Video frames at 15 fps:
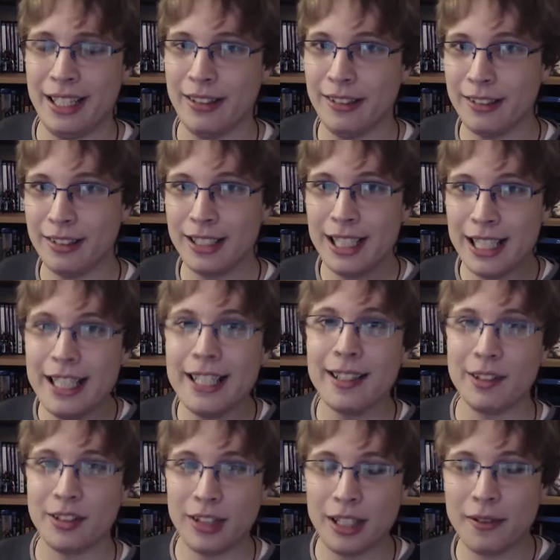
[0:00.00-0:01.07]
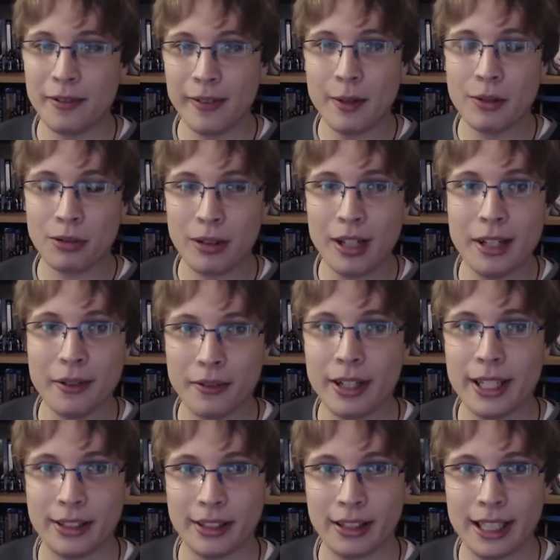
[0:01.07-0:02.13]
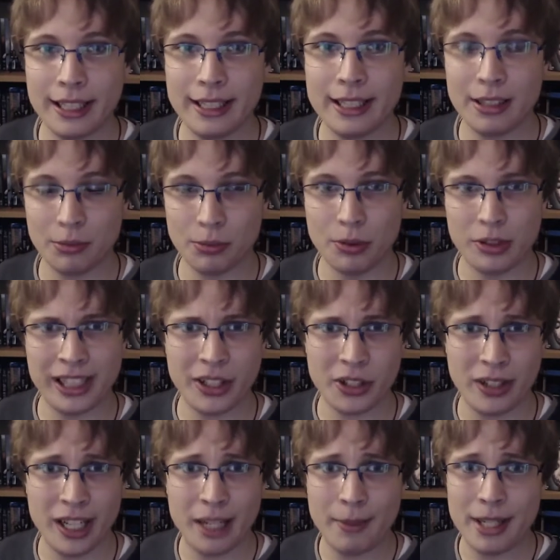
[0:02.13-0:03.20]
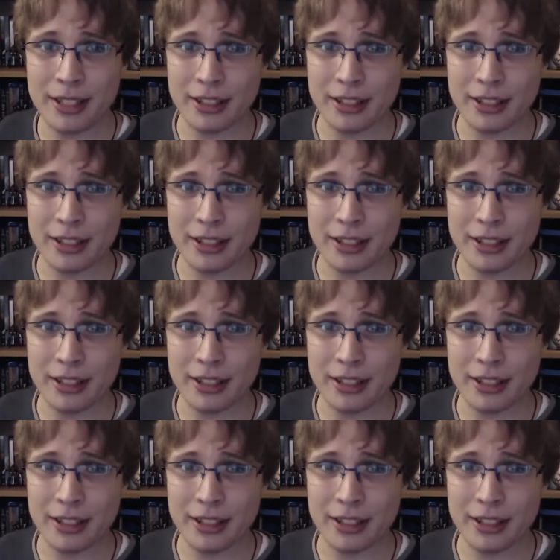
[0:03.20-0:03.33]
because that was quite a vital idea towards the actual anime.